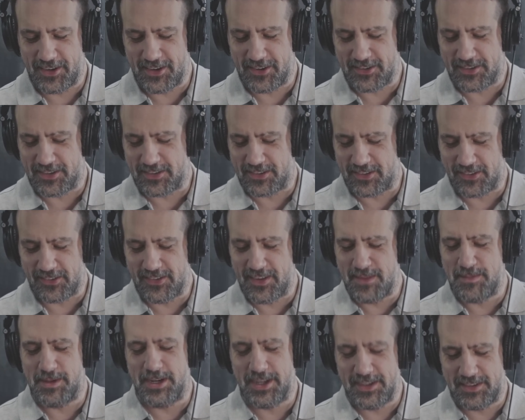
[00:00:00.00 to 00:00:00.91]
You're just
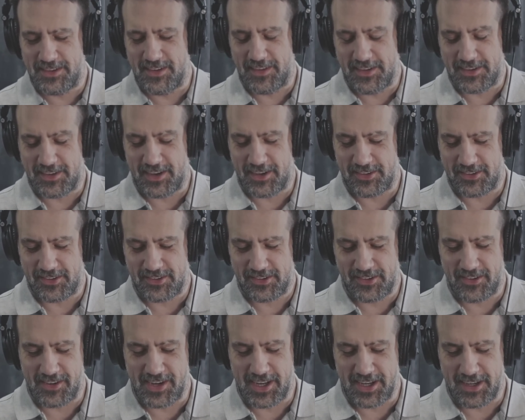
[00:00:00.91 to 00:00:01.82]
limited to the touch
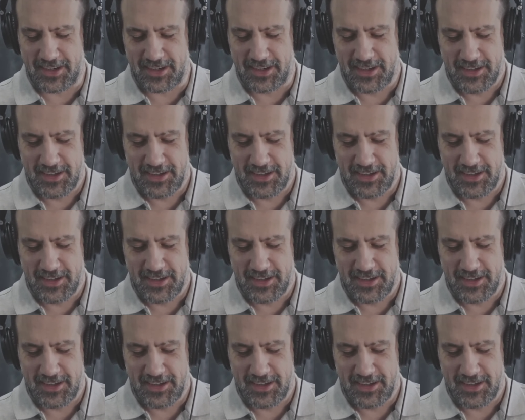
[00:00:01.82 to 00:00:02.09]
screen.